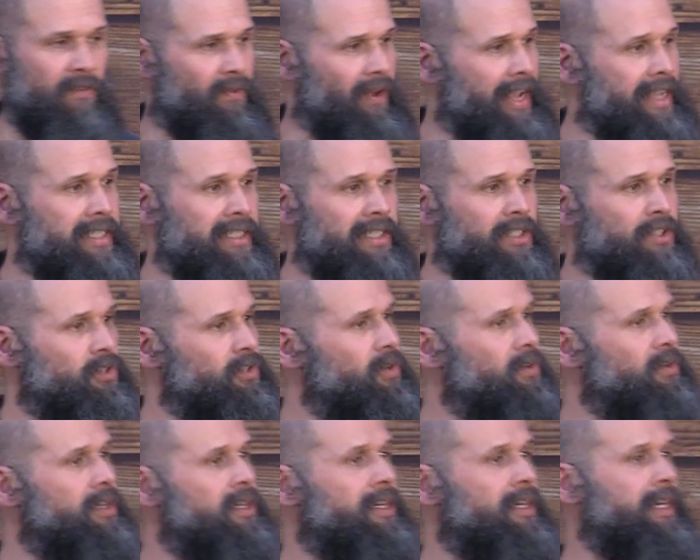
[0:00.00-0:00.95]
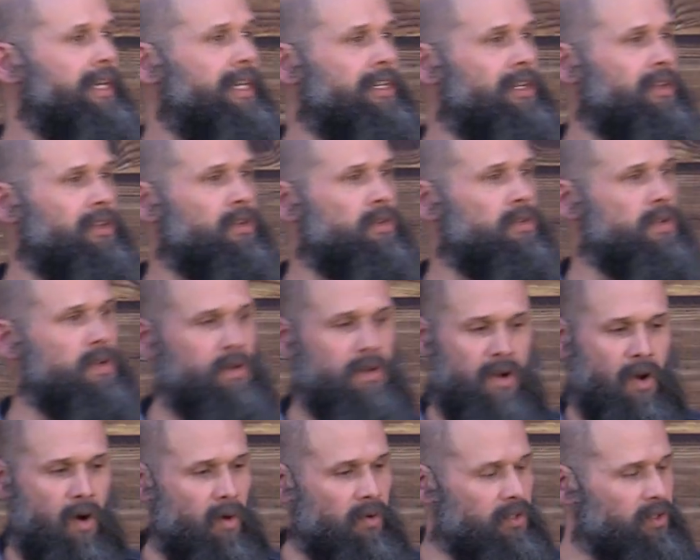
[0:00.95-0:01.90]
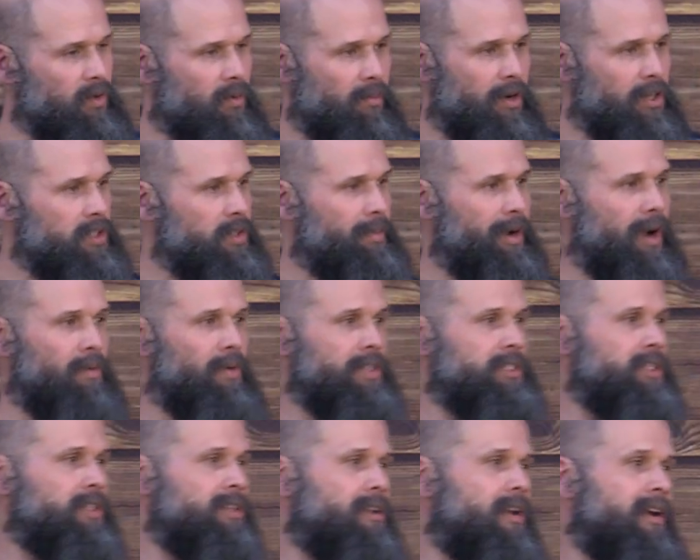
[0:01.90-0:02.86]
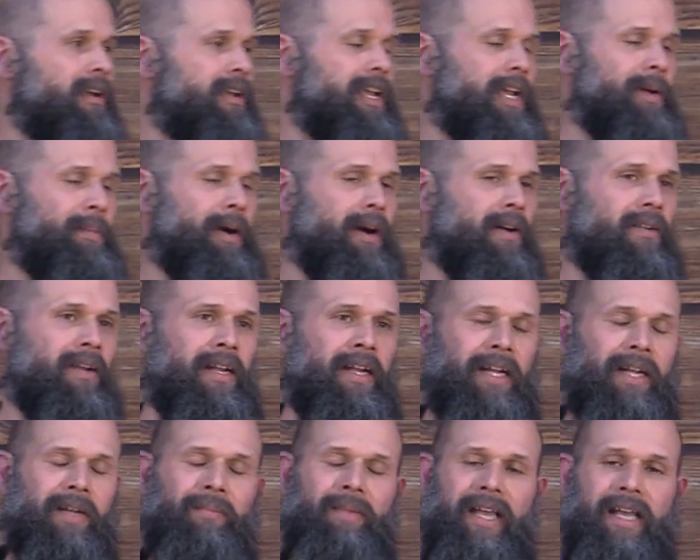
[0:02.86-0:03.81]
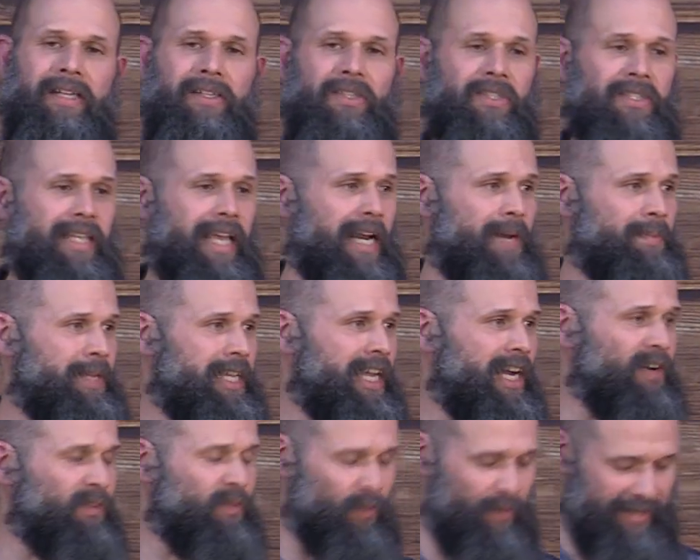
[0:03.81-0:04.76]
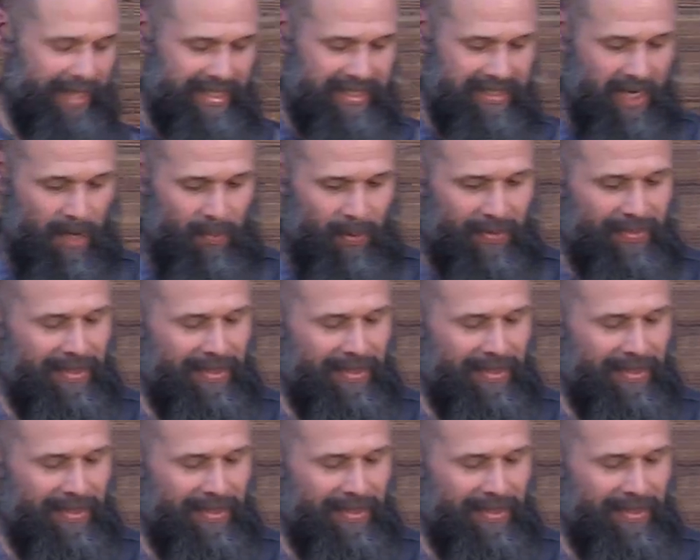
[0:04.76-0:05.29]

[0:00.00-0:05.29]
advice is so good and you know so much about what you're talking about. Man, you just got to be careful. When they start